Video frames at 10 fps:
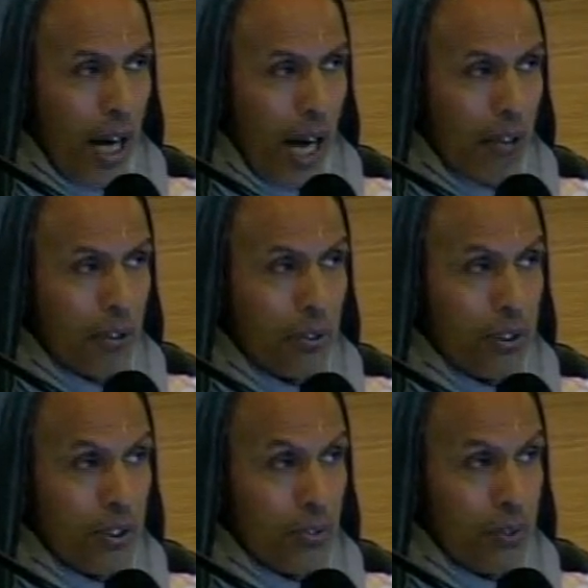how to
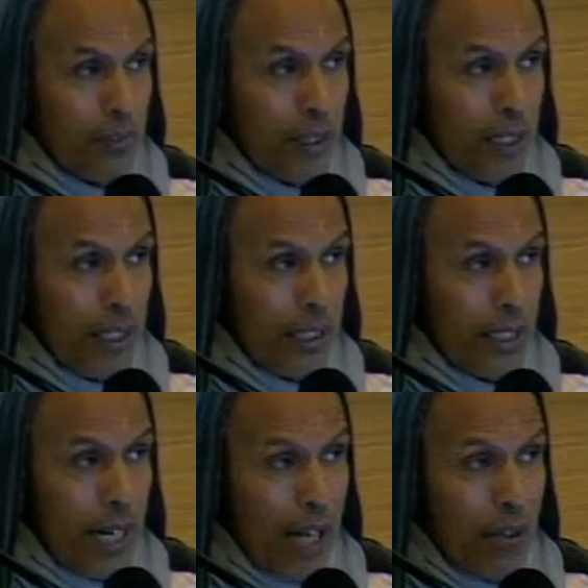discriminate
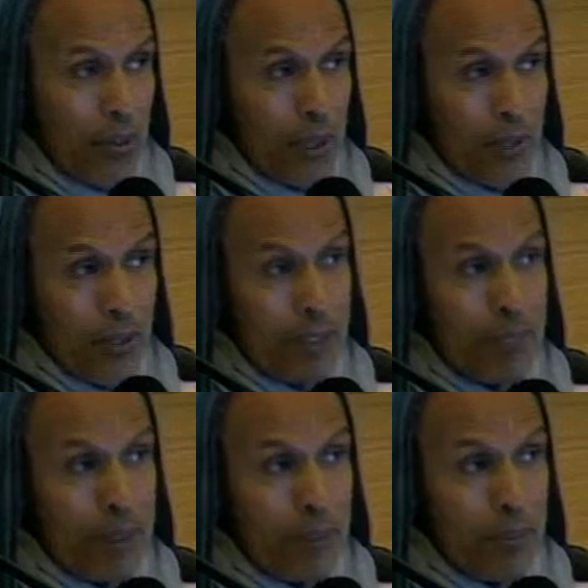and how to address
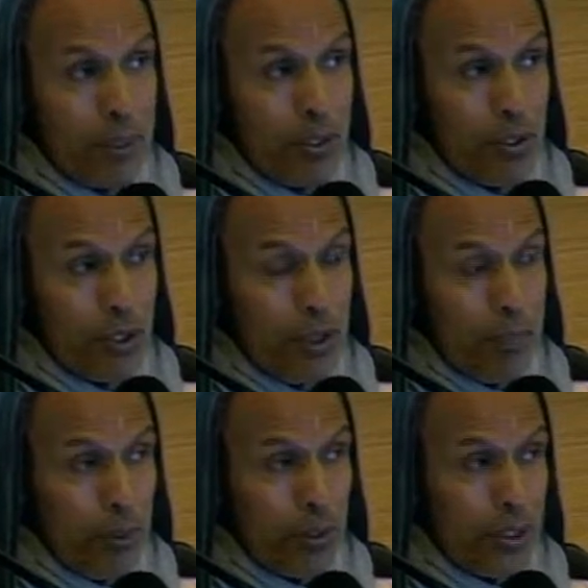people in such a
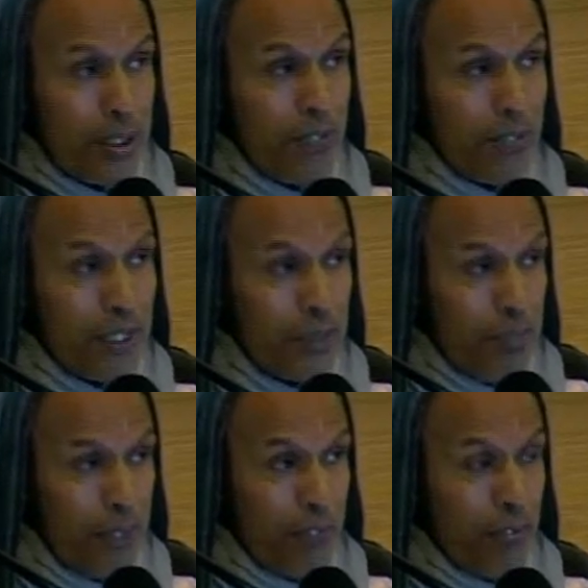positive,
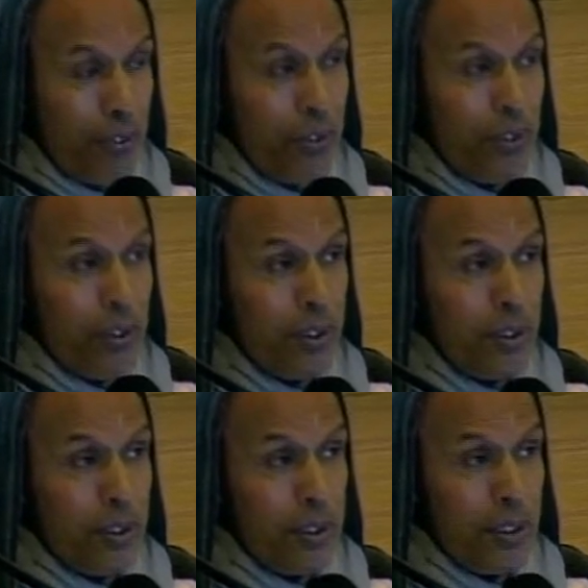respectful,
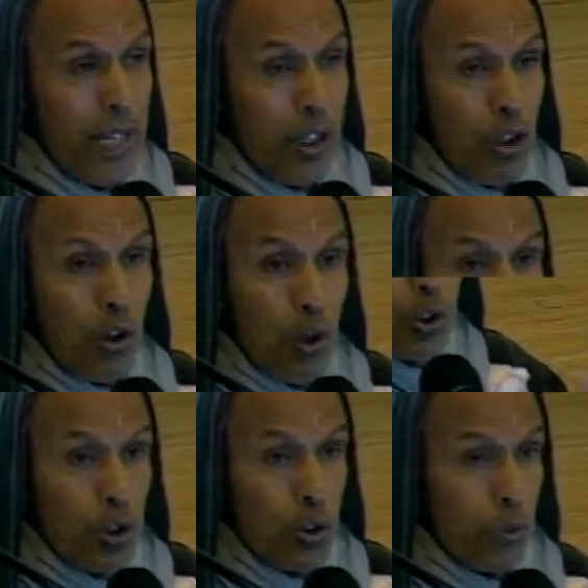and
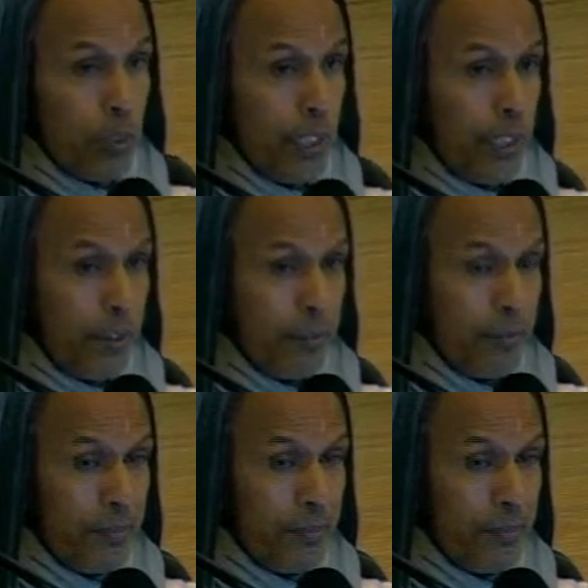cultured way.